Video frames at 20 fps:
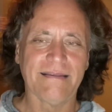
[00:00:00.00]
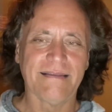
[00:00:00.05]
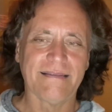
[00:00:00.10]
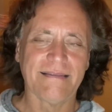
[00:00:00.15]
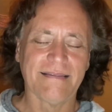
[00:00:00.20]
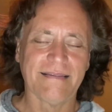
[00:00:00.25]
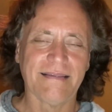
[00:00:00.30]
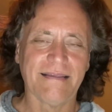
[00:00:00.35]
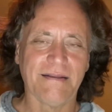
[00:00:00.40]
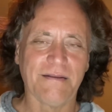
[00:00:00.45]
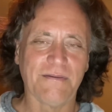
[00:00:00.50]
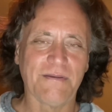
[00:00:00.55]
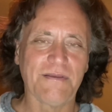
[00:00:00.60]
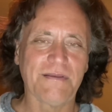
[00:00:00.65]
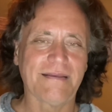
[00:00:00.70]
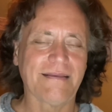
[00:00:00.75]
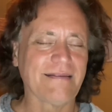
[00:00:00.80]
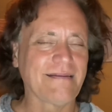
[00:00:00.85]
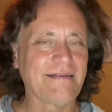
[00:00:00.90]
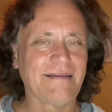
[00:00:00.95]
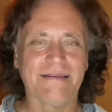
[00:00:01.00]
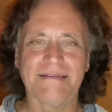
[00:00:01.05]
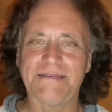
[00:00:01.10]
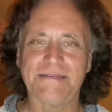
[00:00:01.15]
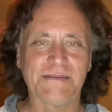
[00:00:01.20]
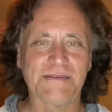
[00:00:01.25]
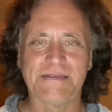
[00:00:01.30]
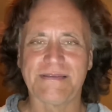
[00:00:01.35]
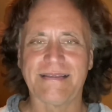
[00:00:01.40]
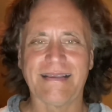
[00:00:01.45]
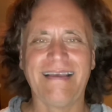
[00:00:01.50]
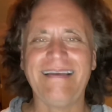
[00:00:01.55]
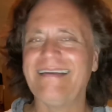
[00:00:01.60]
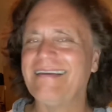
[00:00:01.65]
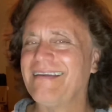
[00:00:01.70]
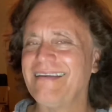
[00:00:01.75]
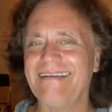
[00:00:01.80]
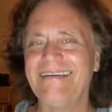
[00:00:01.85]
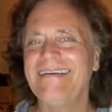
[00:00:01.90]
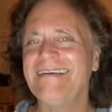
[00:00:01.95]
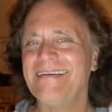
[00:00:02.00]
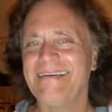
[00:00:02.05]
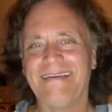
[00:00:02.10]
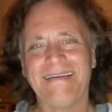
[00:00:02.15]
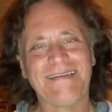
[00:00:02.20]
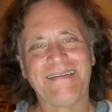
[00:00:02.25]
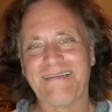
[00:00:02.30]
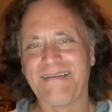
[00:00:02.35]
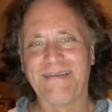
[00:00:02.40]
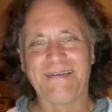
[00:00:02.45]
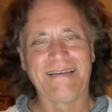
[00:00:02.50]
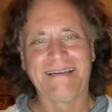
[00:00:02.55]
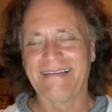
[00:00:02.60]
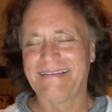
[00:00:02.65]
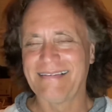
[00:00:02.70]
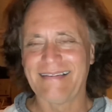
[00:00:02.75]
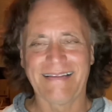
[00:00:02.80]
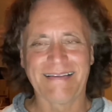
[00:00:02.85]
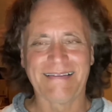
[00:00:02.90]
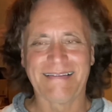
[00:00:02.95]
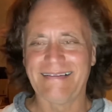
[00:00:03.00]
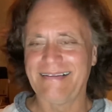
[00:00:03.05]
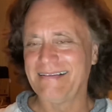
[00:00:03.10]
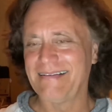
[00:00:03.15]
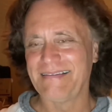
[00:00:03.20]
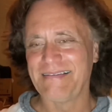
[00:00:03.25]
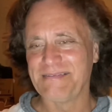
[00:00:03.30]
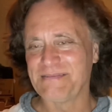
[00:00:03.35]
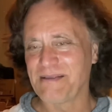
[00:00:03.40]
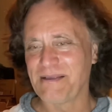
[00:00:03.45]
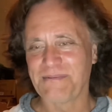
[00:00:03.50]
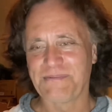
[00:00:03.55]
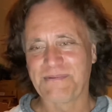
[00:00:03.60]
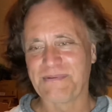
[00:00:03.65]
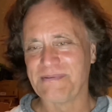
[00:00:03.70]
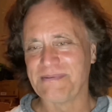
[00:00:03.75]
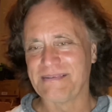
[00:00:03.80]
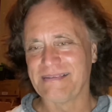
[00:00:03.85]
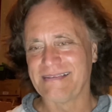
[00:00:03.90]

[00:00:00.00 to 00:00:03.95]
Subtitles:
you know, you could just like a lot of these options,